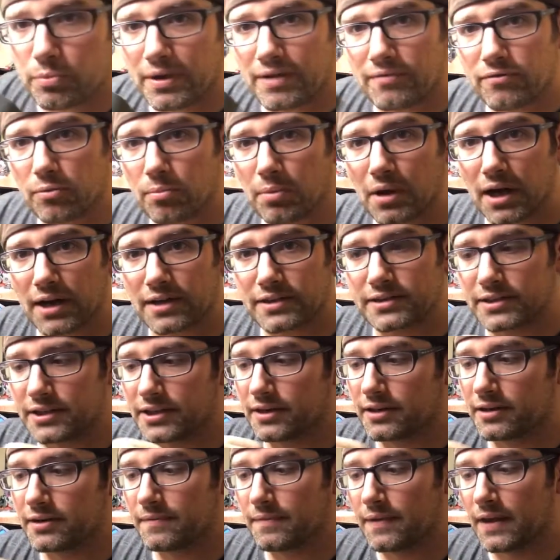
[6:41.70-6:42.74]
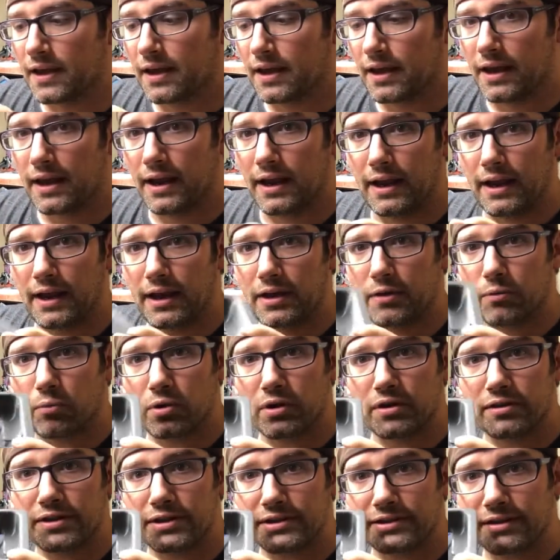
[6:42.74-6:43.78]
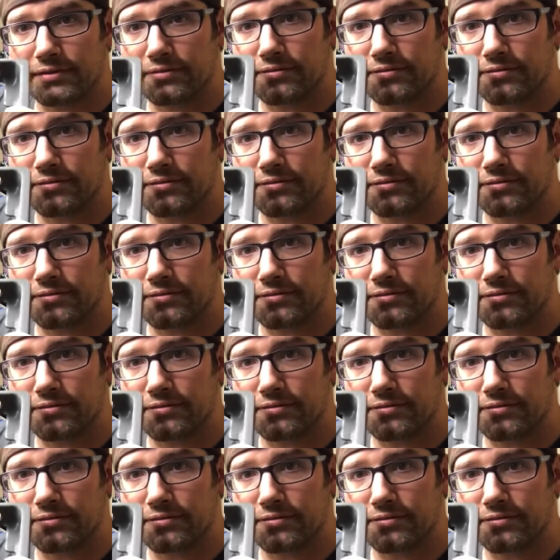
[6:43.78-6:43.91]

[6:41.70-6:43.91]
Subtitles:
Bevel Box here, and one of the things